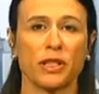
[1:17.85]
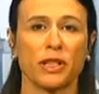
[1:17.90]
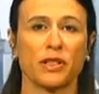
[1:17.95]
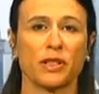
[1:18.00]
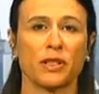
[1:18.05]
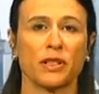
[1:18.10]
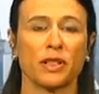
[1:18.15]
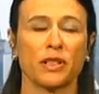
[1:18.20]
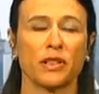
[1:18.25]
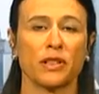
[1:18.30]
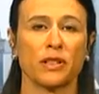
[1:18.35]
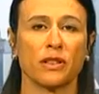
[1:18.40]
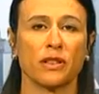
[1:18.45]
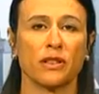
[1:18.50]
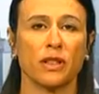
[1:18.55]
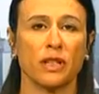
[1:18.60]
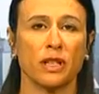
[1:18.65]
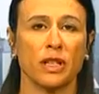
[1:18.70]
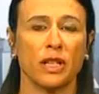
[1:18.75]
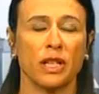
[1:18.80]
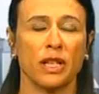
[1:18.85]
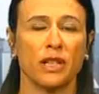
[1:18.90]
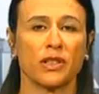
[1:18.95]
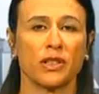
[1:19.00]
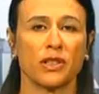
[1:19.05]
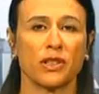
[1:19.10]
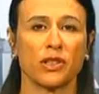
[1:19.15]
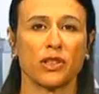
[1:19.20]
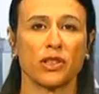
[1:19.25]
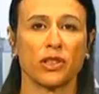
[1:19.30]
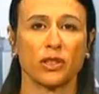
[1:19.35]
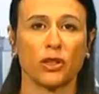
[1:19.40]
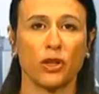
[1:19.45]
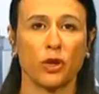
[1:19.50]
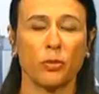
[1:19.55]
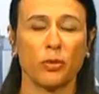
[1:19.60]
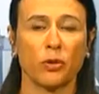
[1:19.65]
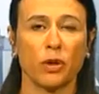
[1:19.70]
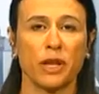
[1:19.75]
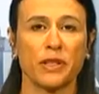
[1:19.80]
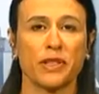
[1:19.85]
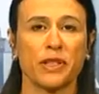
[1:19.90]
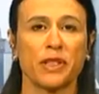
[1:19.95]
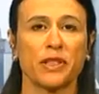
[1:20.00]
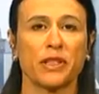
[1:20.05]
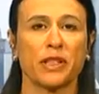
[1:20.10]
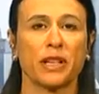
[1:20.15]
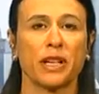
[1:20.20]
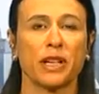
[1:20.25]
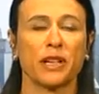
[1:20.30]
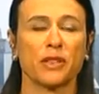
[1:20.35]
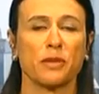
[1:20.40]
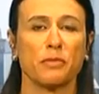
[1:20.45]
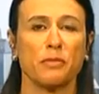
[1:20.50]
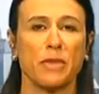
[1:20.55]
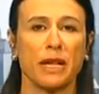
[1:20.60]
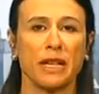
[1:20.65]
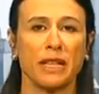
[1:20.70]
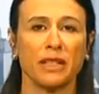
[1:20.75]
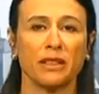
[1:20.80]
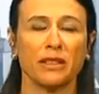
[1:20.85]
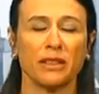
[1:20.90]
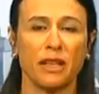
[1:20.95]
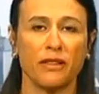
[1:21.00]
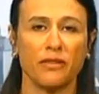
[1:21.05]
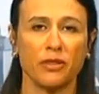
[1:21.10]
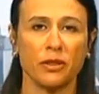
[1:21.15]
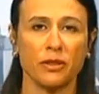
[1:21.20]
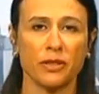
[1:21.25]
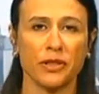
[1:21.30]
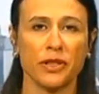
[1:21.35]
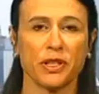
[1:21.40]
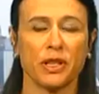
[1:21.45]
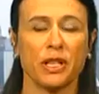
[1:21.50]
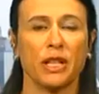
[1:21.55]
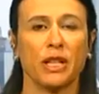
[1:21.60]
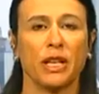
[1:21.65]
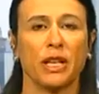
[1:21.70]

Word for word: It's, it's, a, it's a slow process, it has many levels.